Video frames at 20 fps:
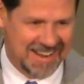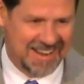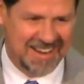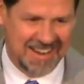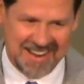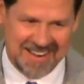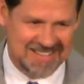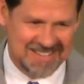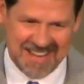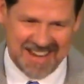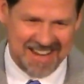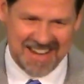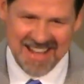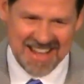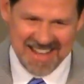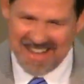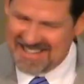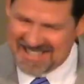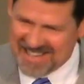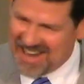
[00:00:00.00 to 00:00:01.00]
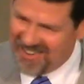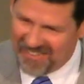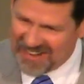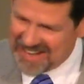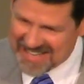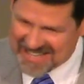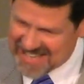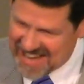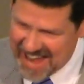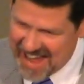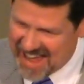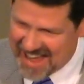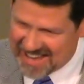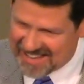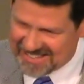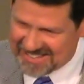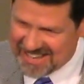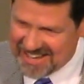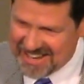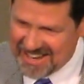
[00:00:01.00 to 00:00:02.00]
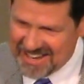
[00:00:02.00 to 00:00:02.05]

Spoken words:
That's not what it says.